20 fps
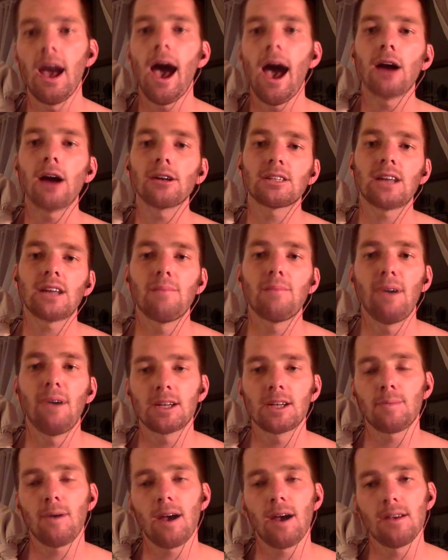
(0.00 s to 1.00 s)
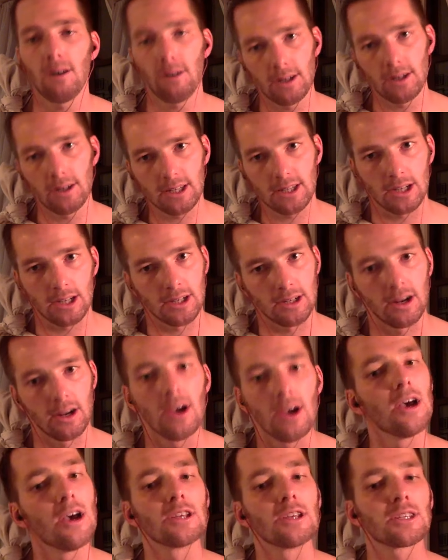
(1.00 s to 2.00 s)
how should I manage my yoga session?
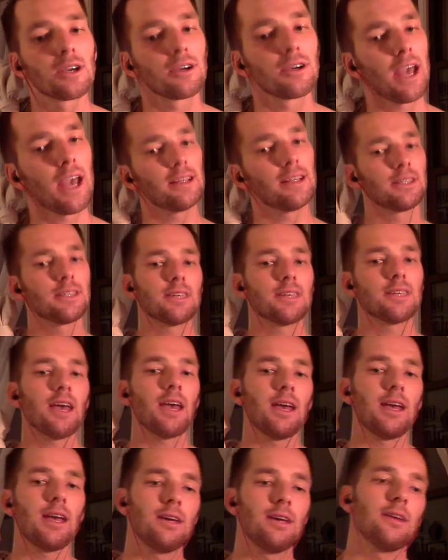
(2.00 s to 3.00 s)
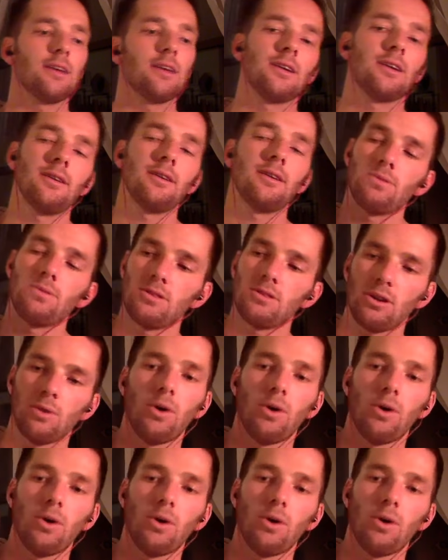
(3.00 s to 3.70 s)
So Kate, let's say they're